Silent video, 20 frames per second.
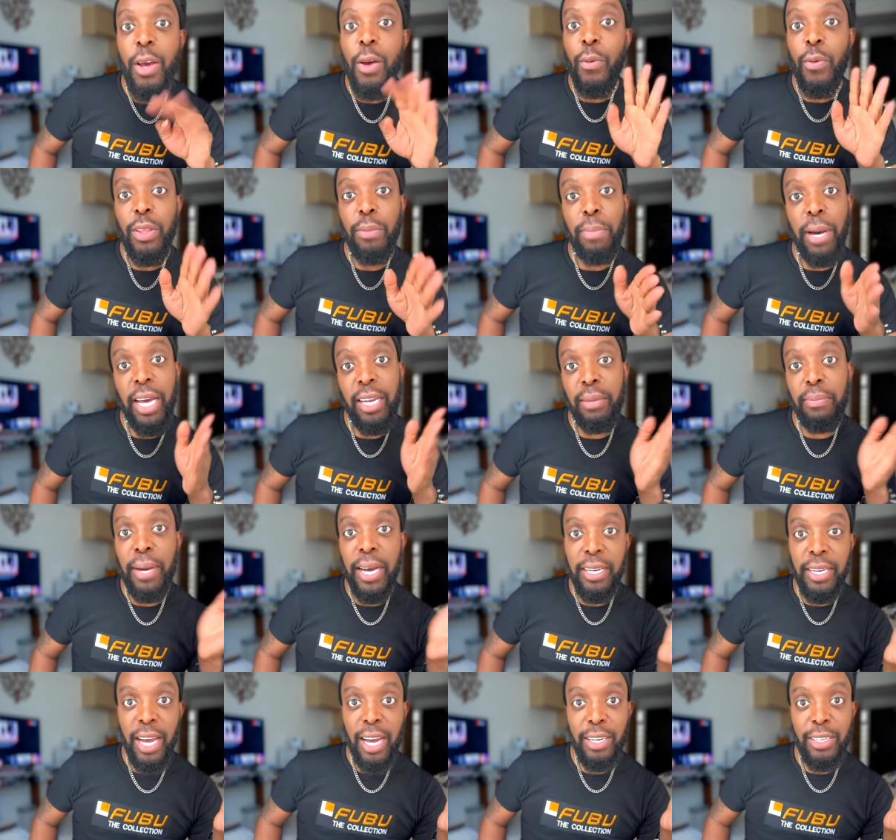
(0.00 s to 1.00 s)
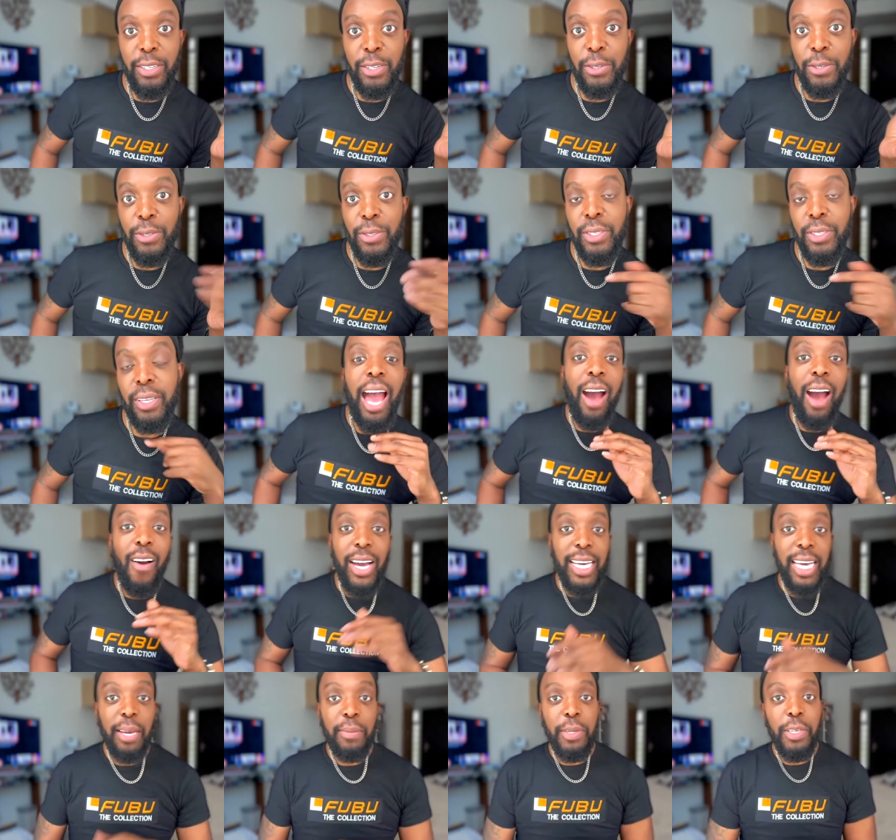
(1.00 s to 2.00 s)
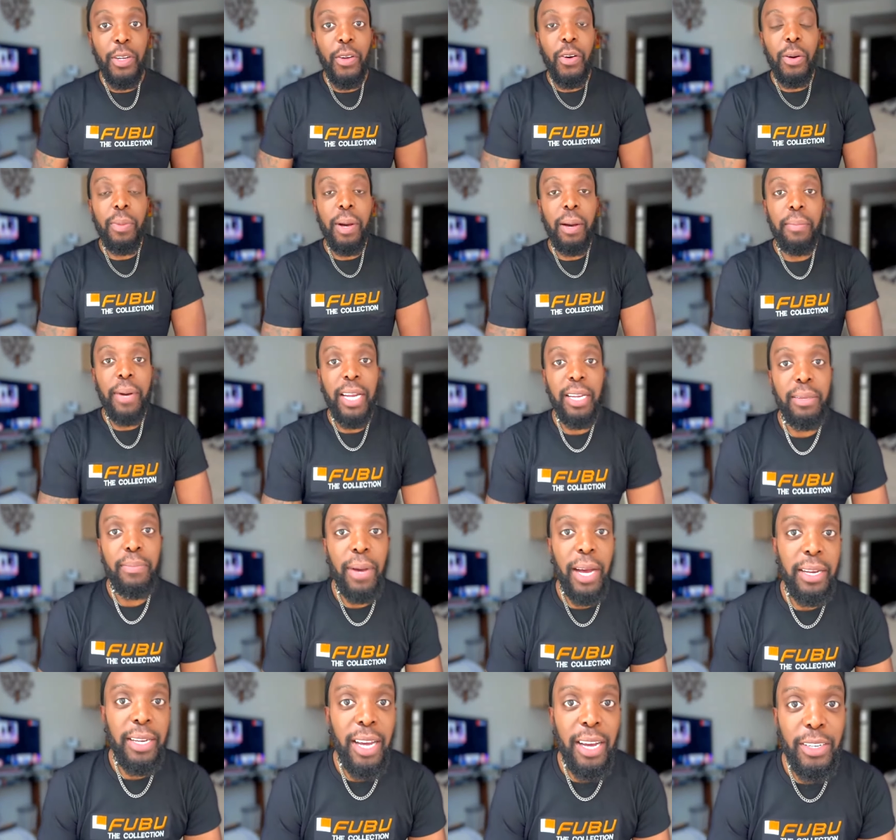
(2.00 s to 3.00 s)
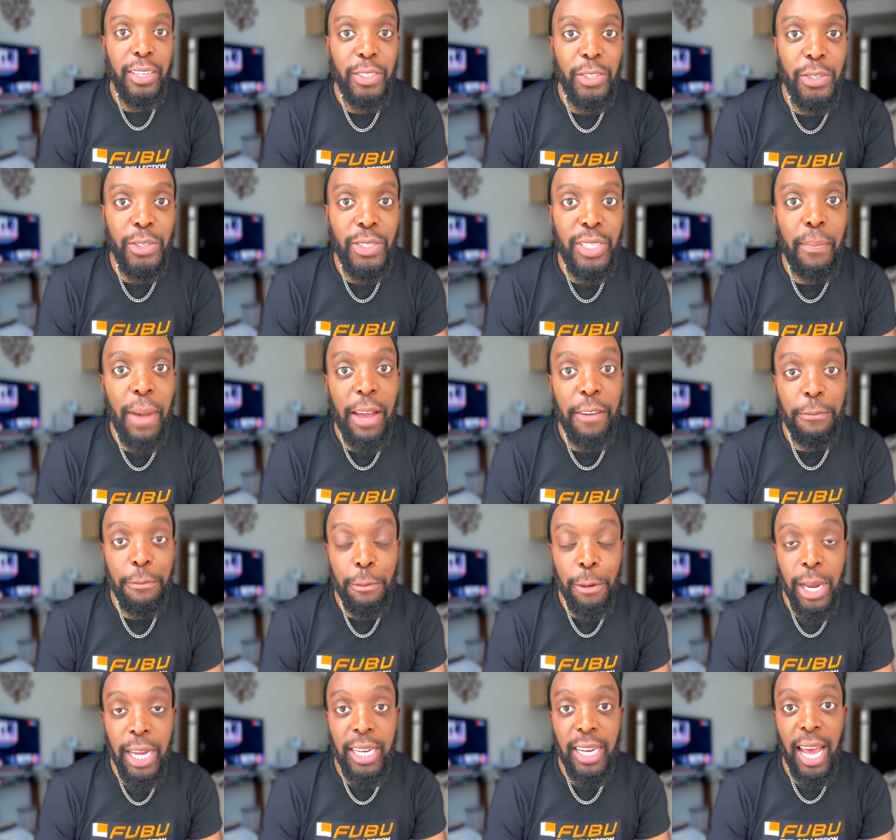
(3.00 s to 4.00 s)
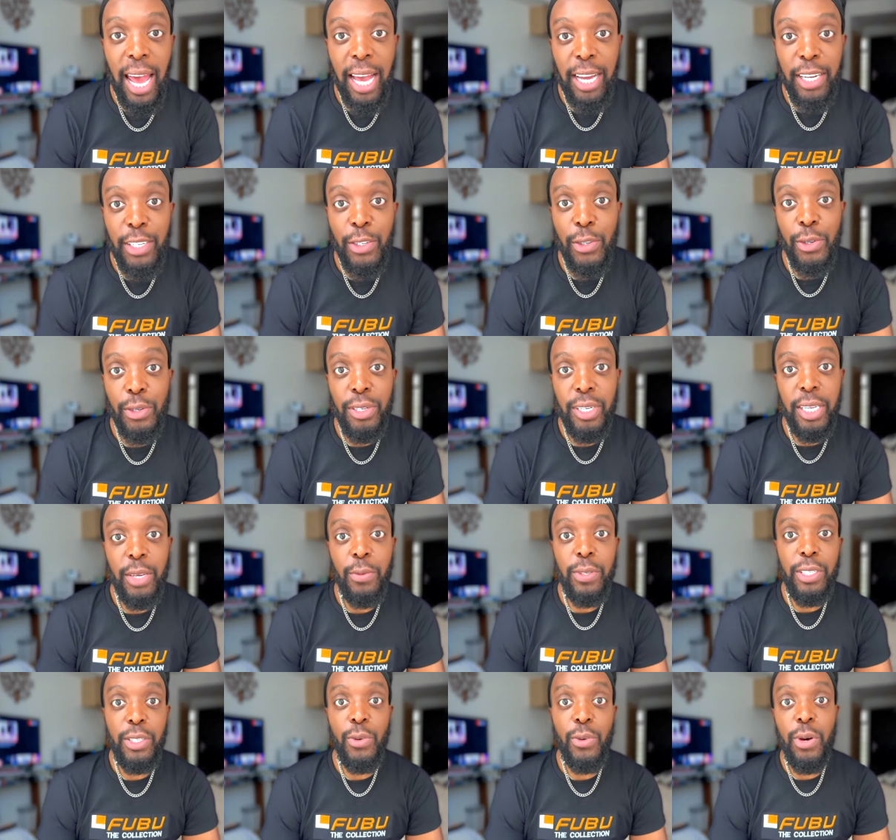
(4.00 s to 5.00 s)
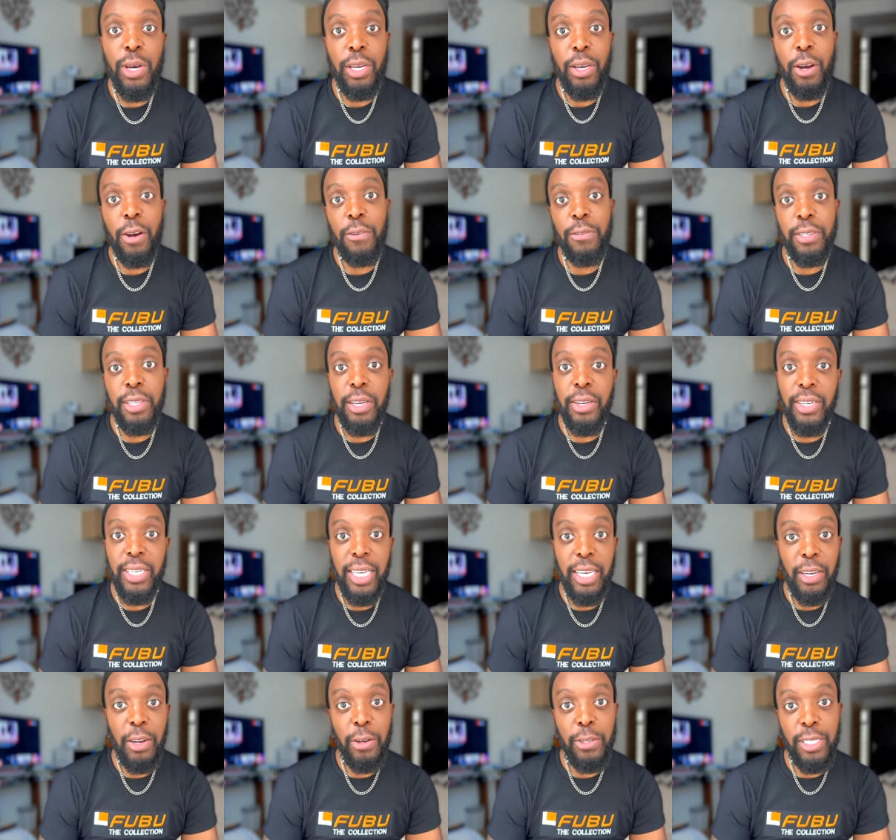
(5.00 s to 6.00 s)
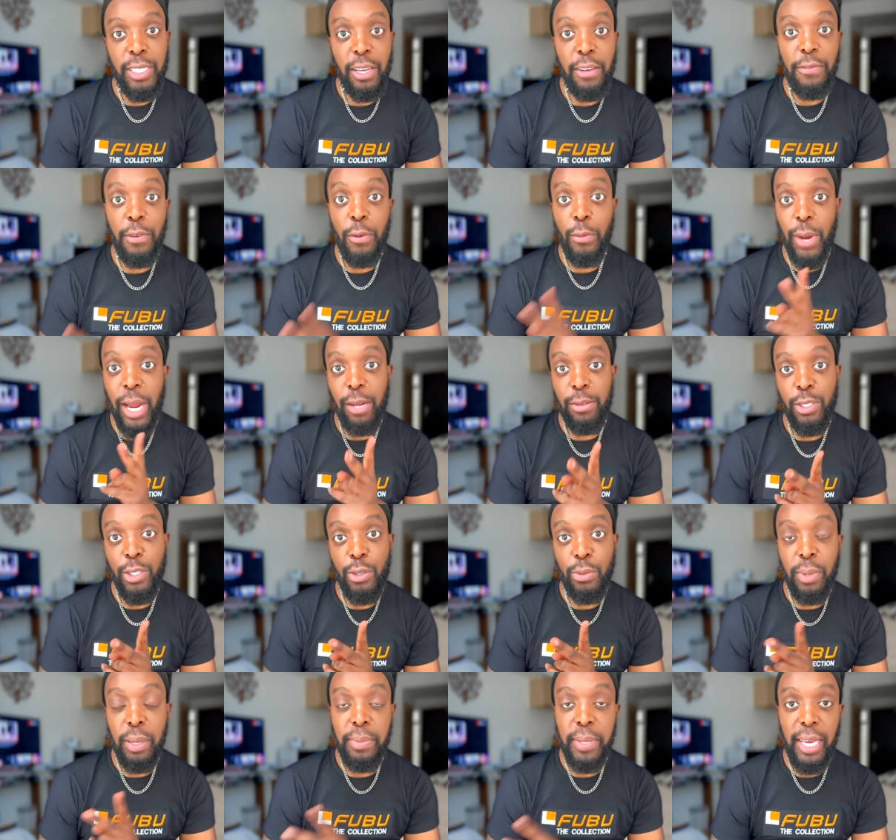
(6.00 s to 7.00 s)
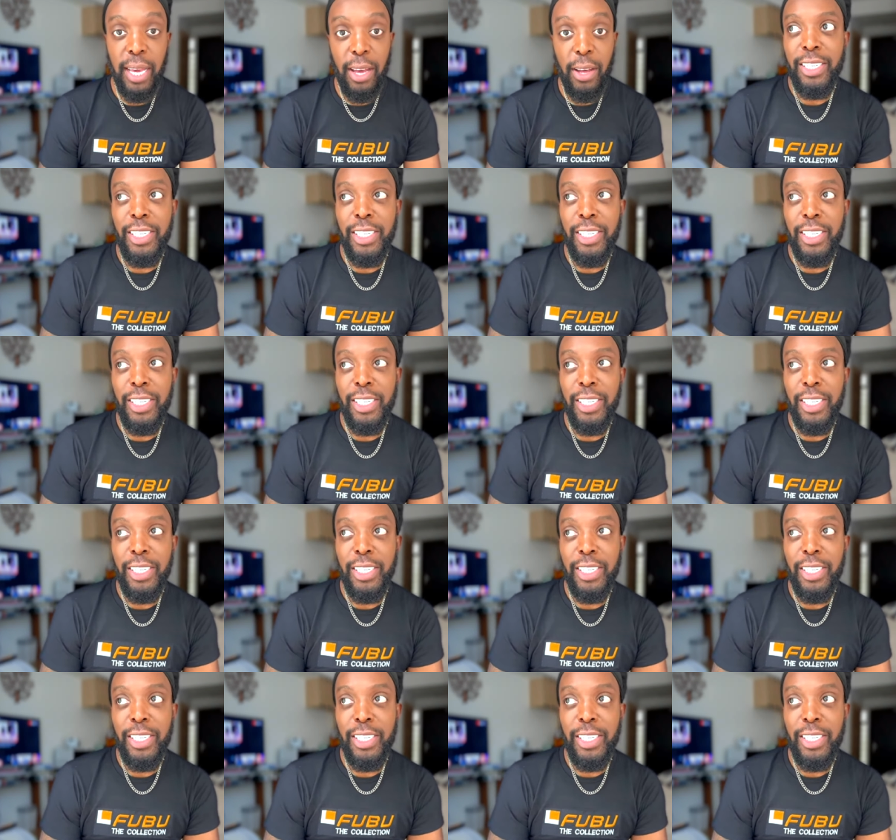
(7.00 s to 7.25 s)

with Body by Doctors. How I came to know about Body by Doctors, my friend actually was going over there to get herself a round two BBL.